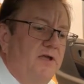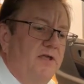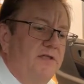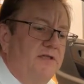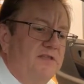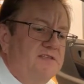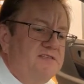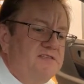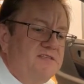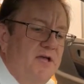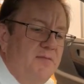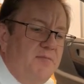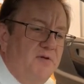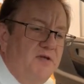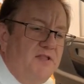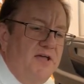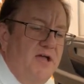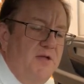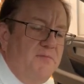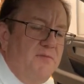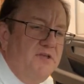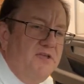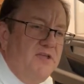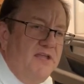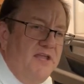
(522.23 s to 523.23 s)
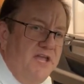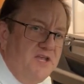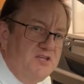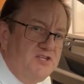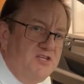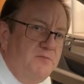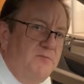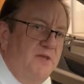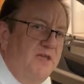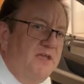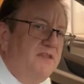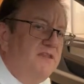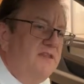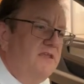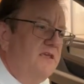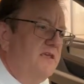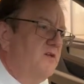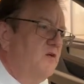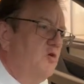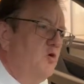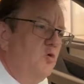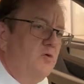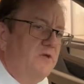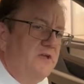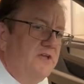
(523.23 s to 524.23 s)
this type of climate can actually make the
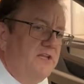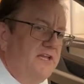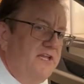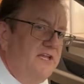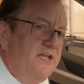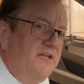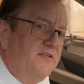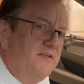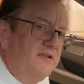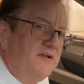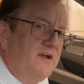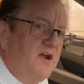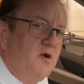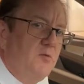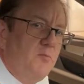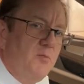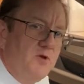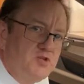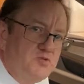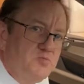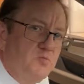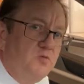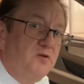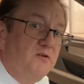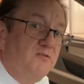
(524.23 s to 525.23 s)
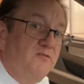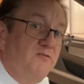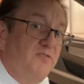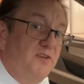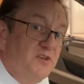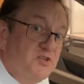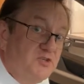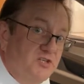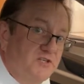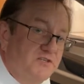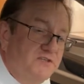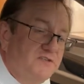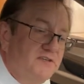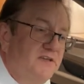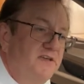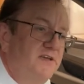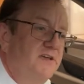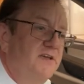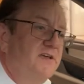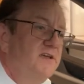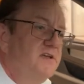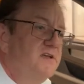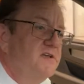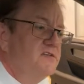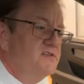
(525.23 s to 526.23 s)
cooling and heating of the car much more efficient.
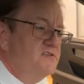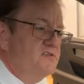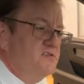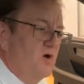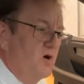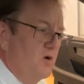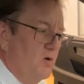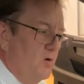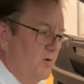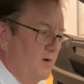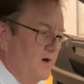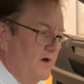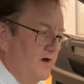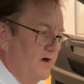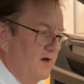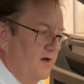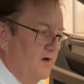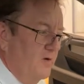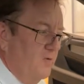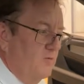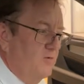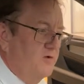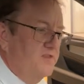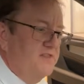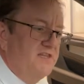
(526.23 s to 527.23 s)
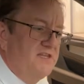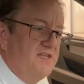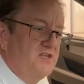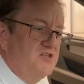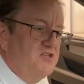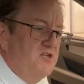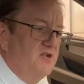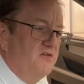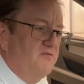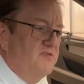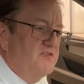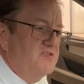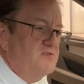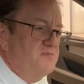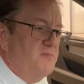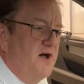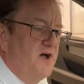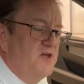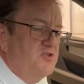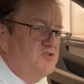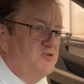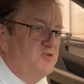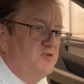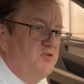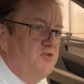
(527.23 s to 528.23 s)
So with the addition of this
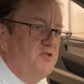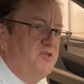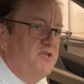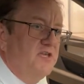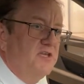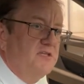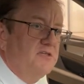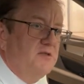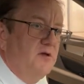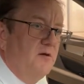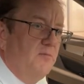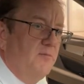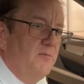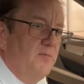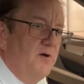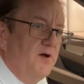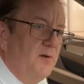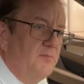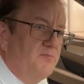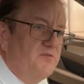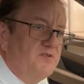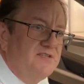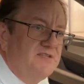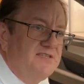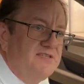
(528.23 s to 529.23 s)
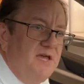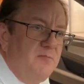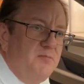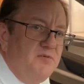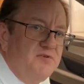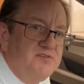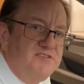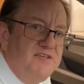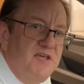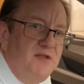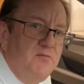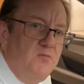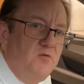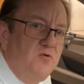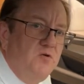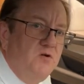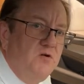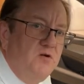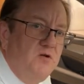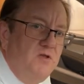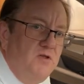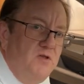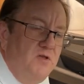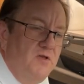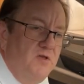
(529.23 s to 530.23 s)
module, you can get up to 10%
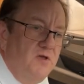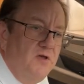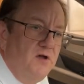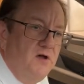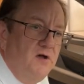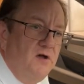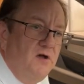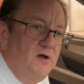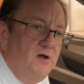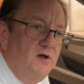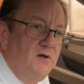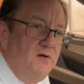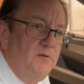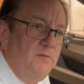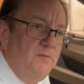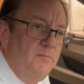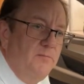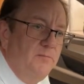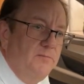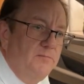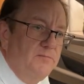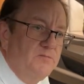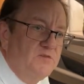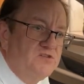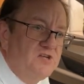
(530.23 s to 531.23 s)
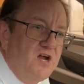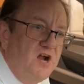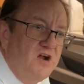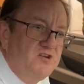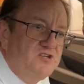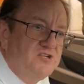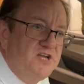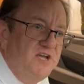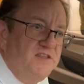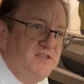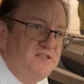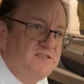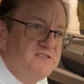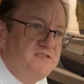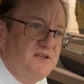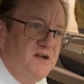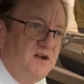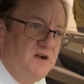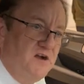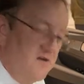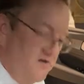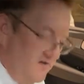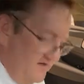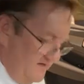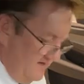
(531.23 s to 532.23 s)
more charge on this
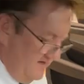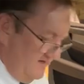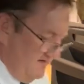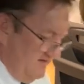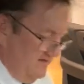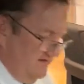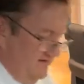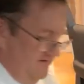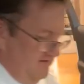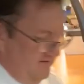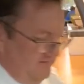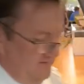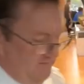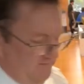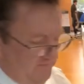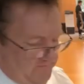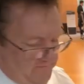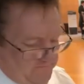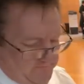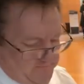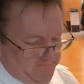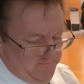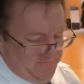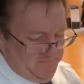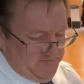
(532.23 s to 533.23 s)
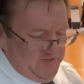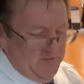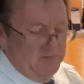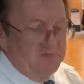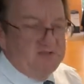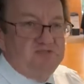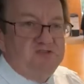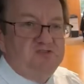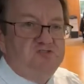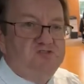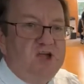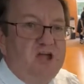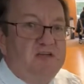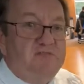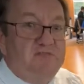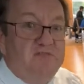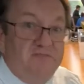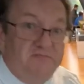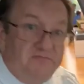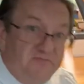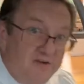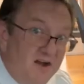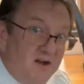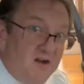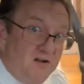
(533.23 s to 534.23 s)
car and be able to drive it
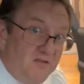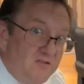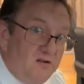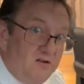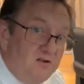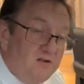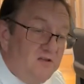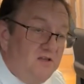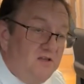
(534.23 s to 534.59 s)
farther